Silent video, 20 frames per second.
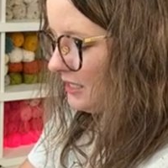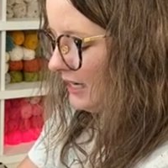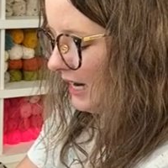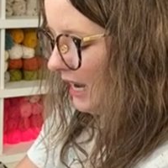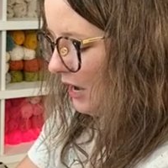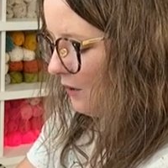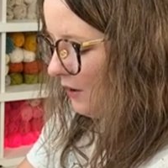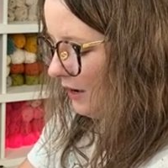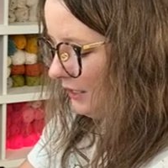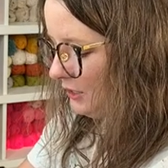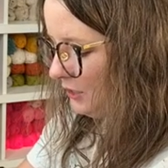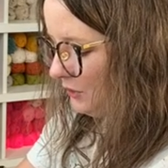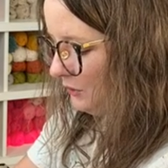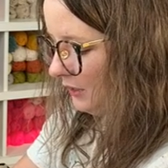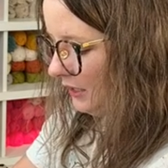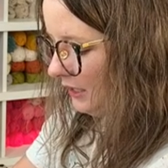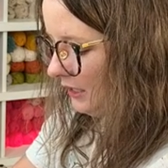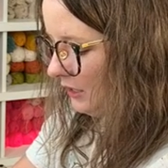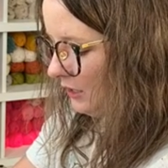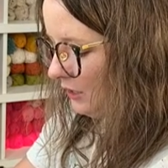how I do
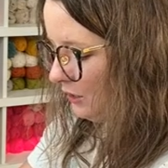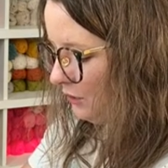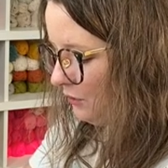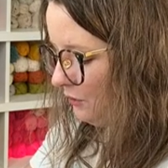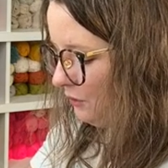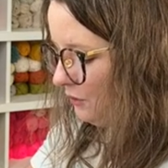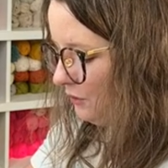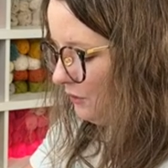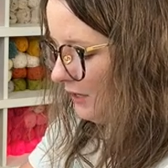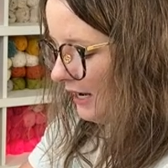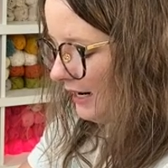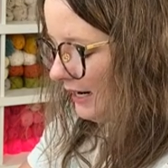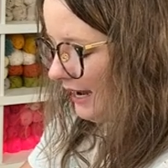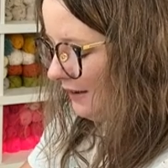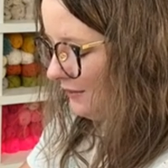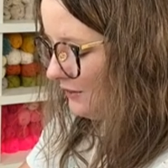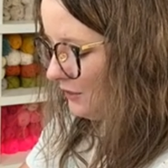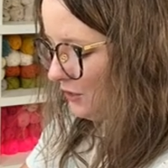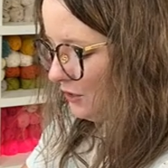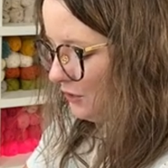it. You do not
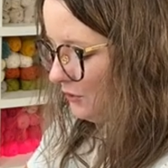have to do